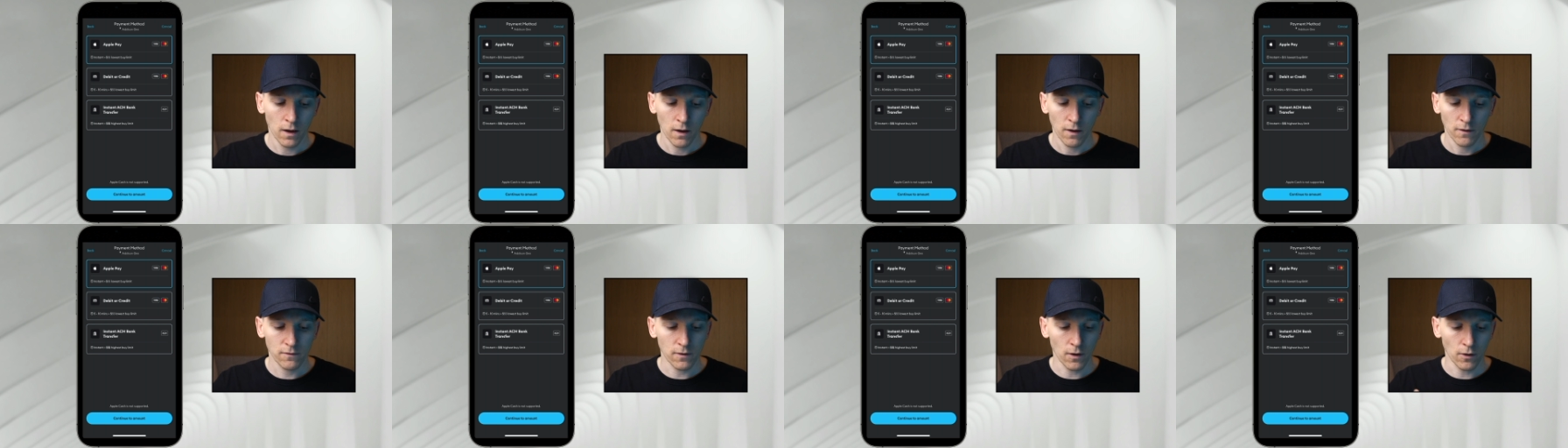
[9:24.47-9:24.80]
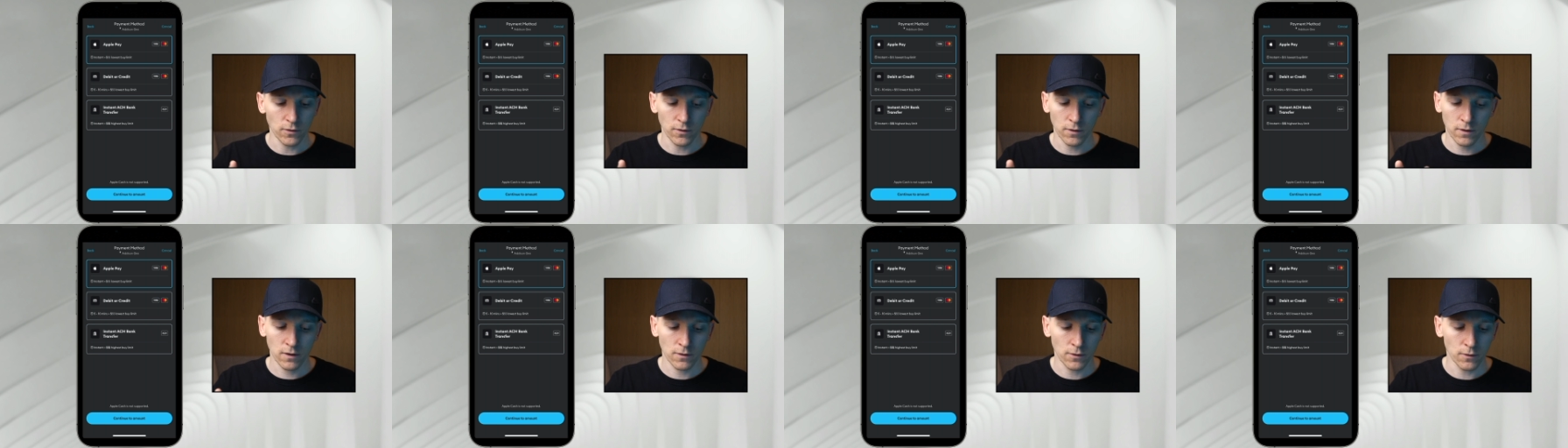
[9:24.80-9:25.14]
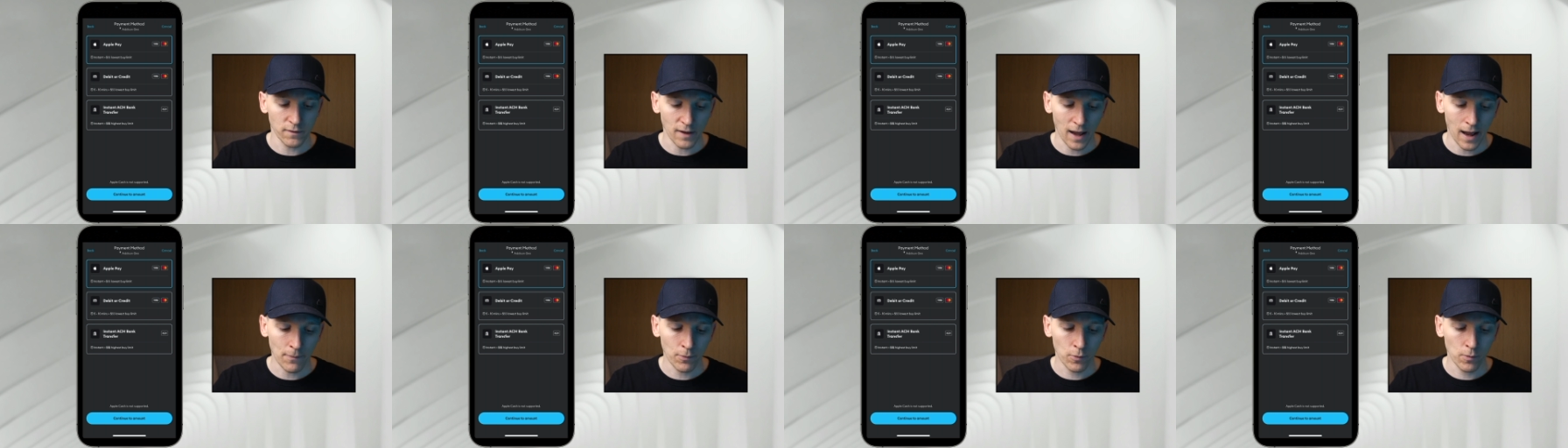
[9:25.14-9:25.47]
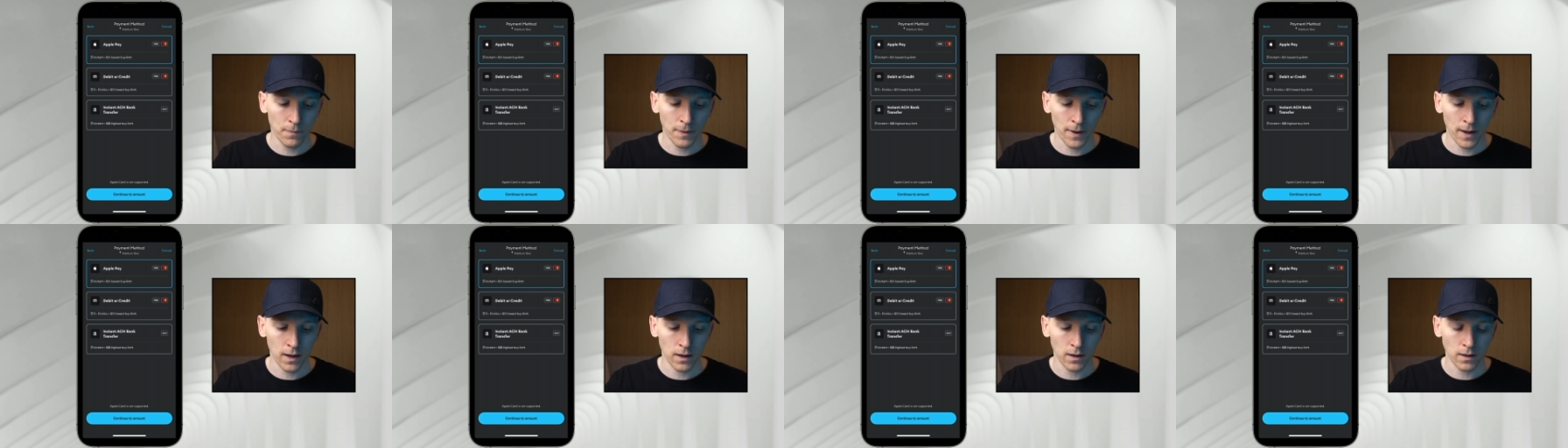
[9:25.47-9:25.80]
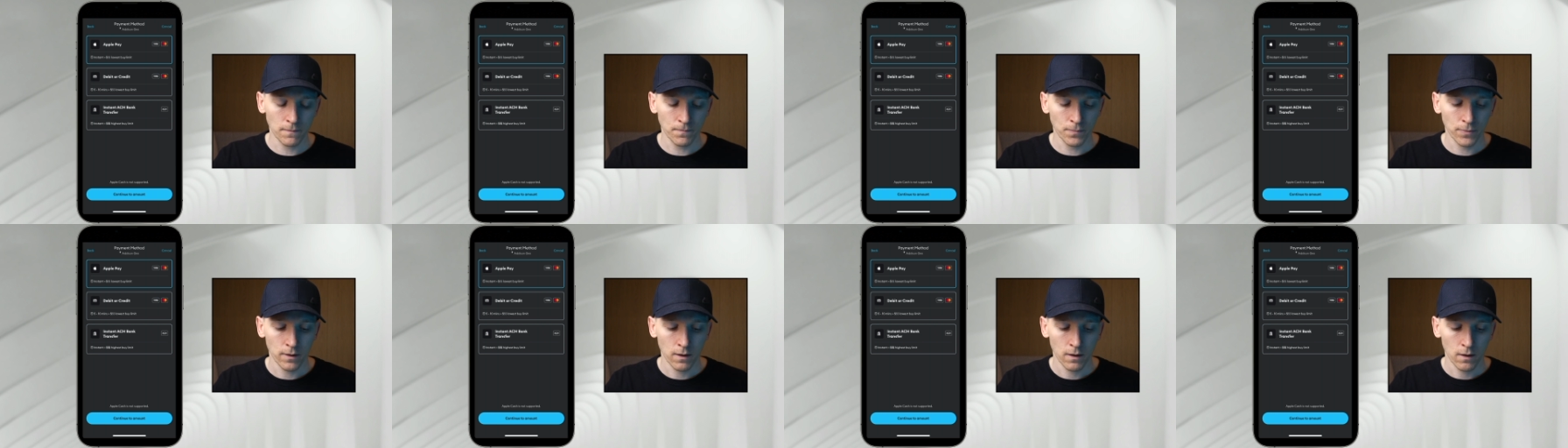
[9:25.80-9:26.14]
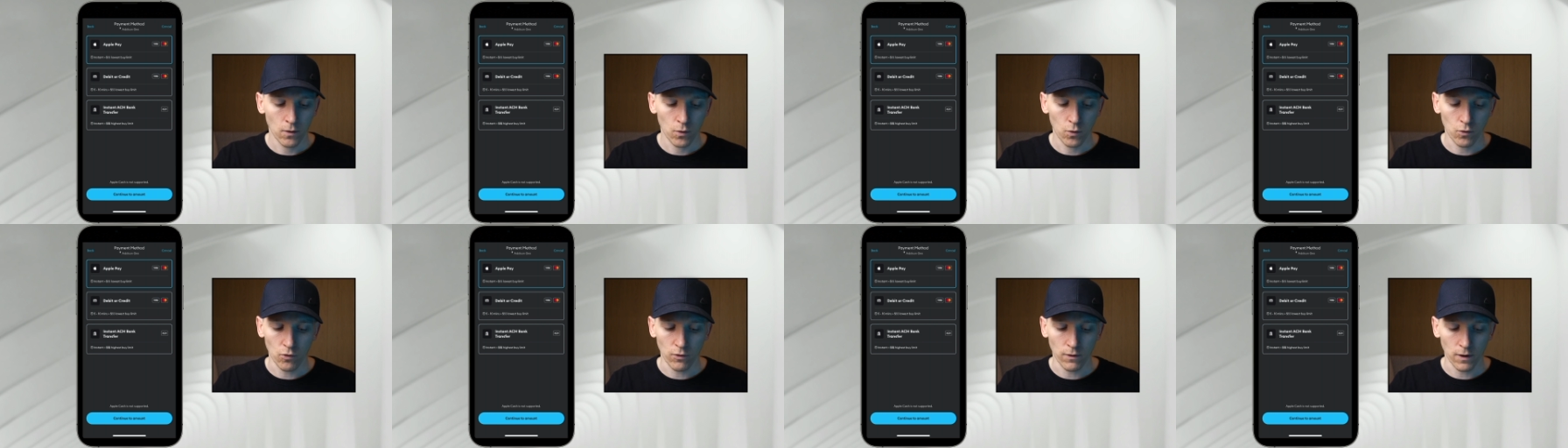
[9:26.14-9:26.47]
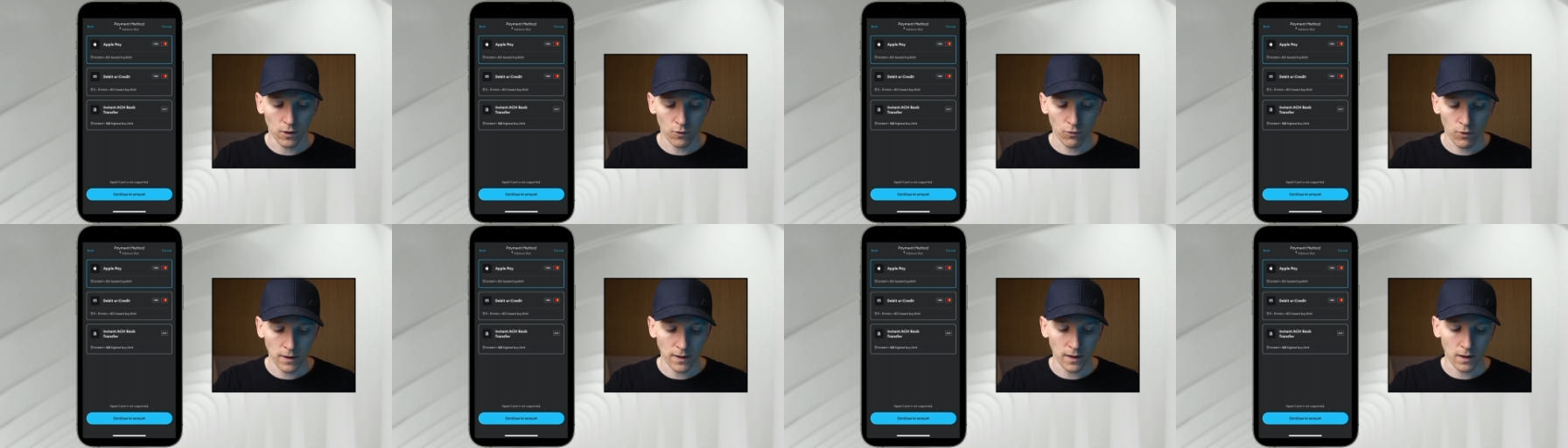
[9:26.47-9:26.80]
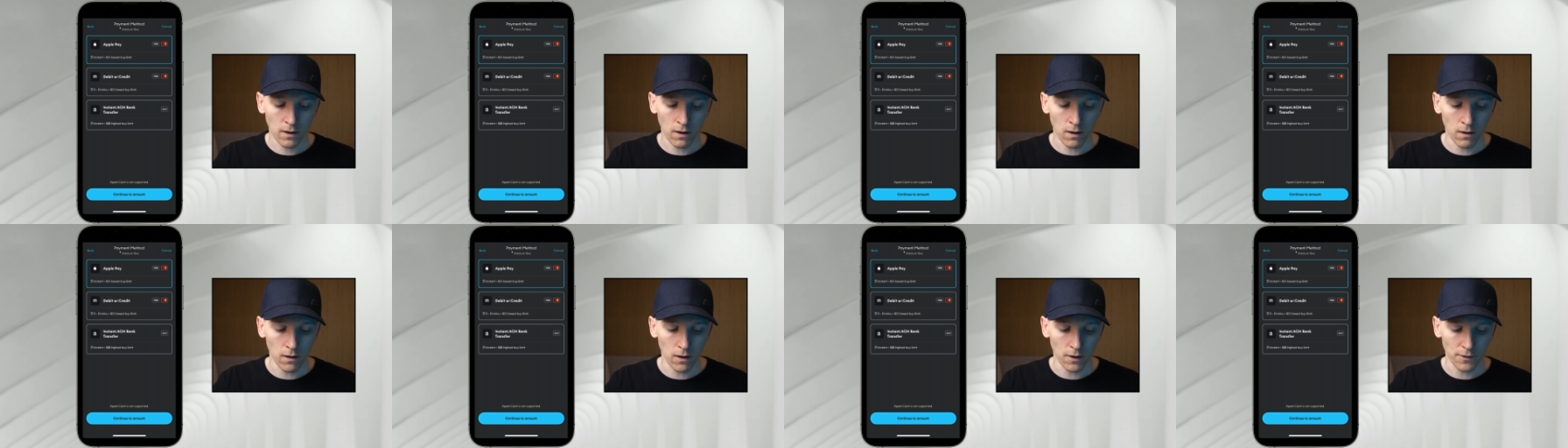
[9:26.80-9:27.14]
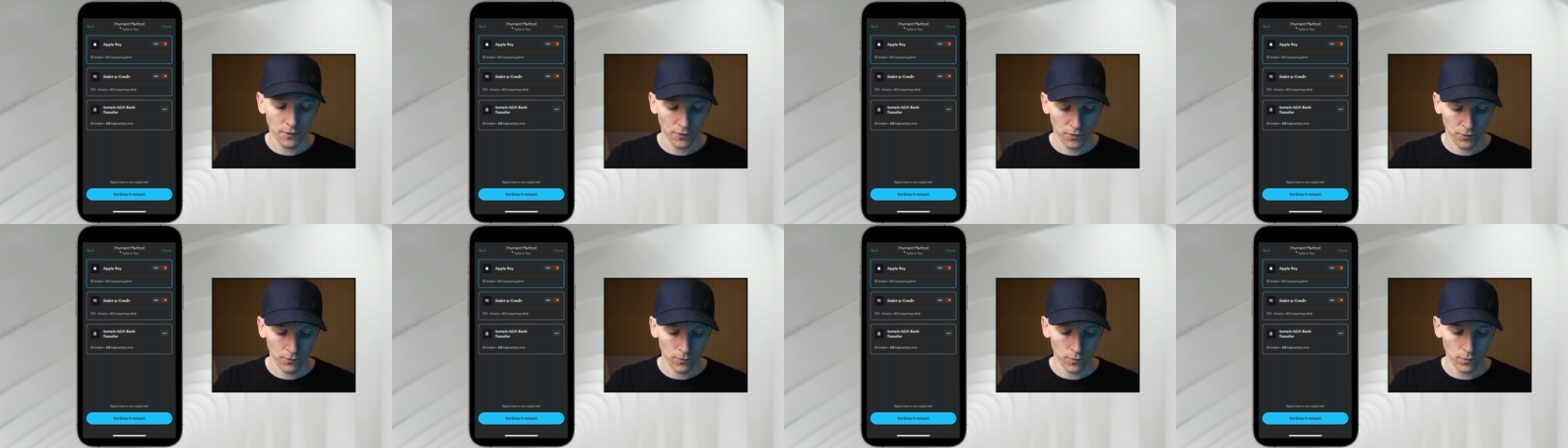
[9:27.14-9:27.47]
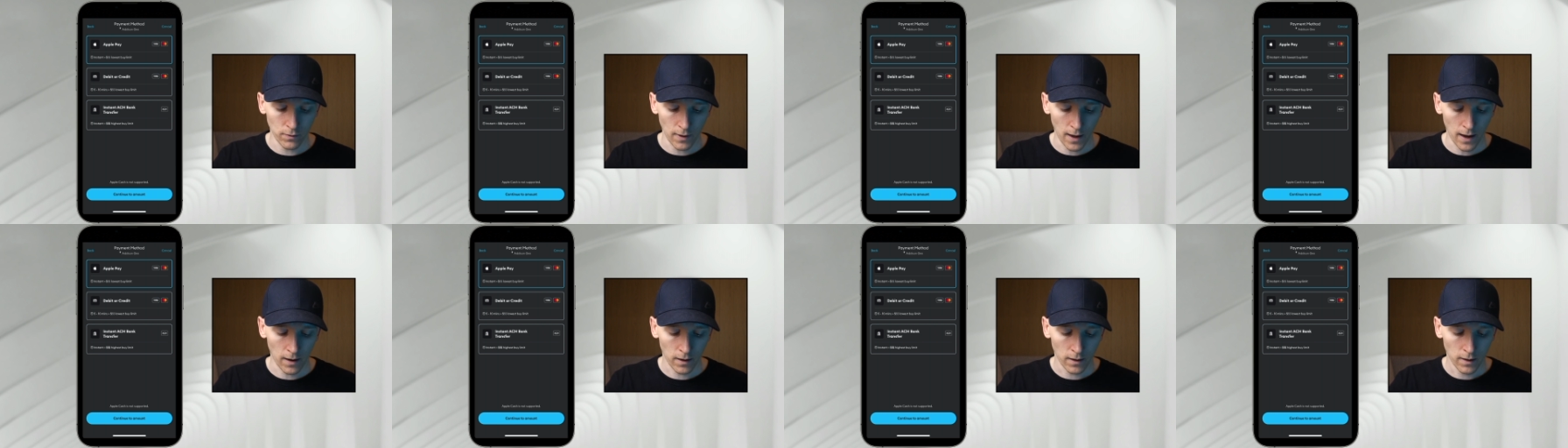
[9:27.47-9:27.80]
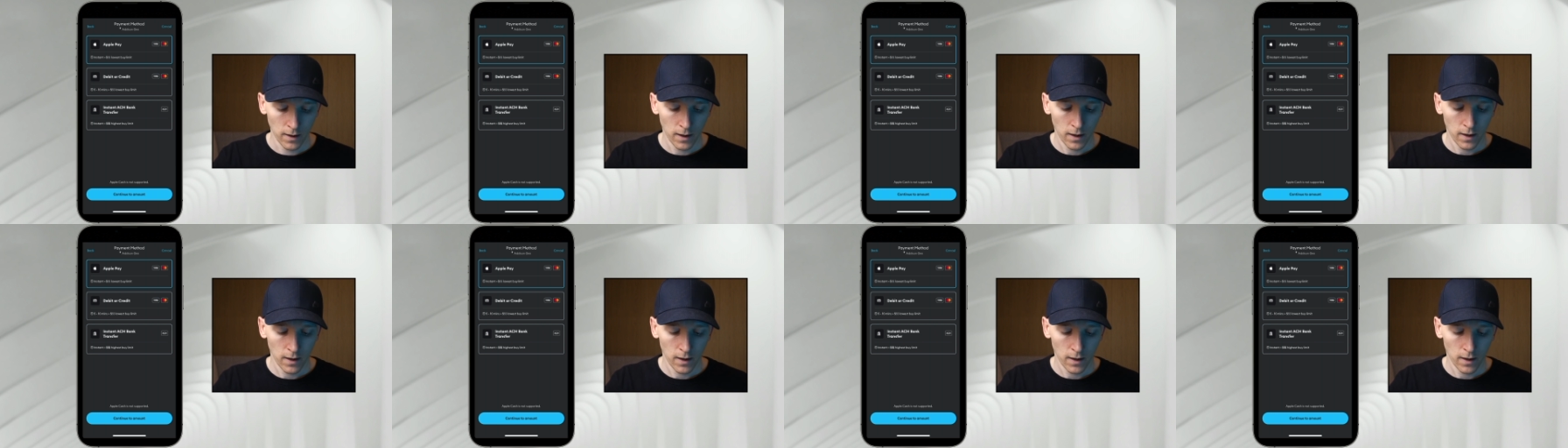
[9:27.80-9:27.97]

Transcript: So you can use Apple Pay or a credit card through that.